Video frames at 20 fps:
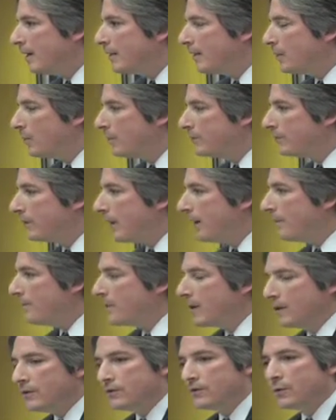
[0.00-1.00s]
There was
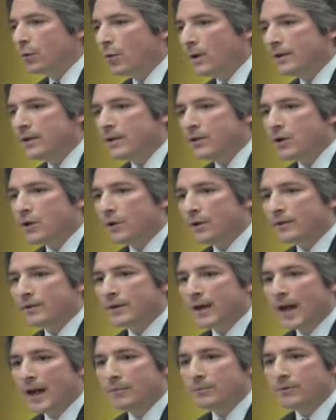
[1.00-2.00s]
a story in the New York
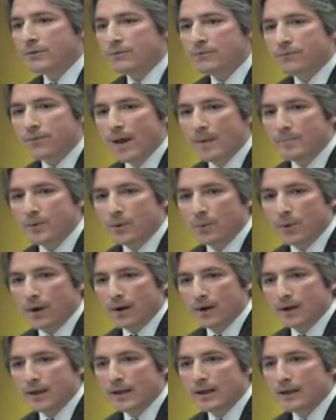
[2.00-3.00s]
Times in
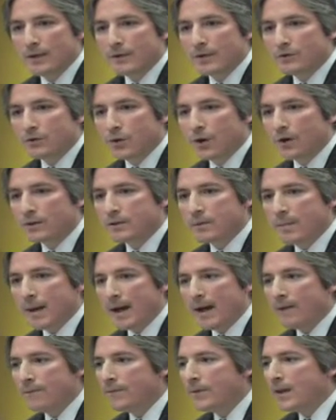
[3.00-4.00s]
February that talked
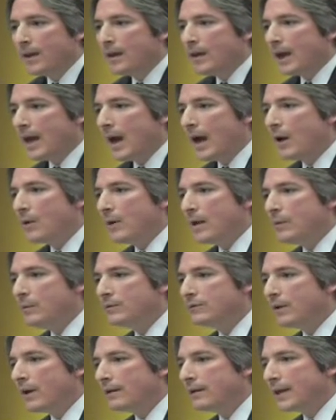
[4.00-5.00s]
about how he
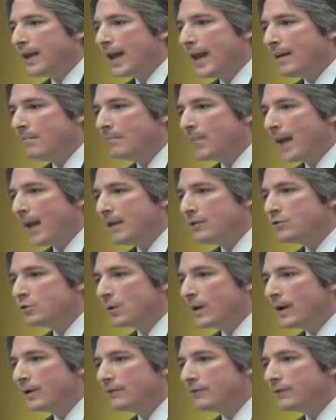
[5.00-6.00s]
was on the campaign
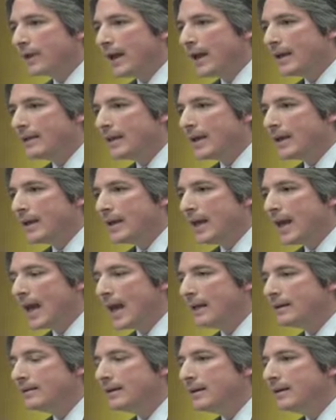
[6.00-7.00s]
trail saying that he
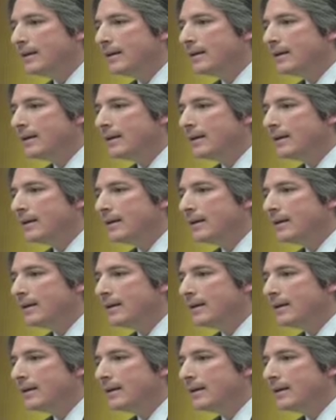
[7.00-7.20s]
had